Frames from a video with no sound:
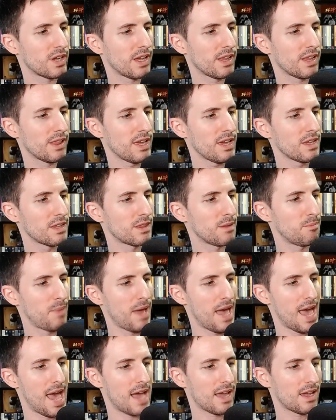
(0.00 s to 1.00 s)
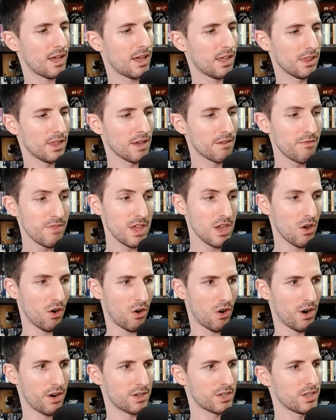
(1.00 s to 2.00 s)
I like the pack. I love the
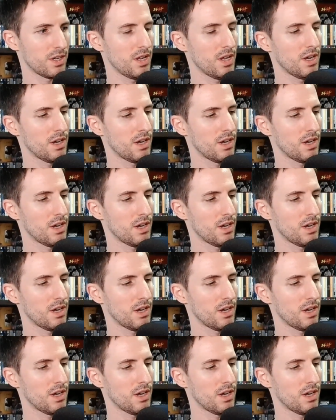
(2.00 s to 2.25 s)
art.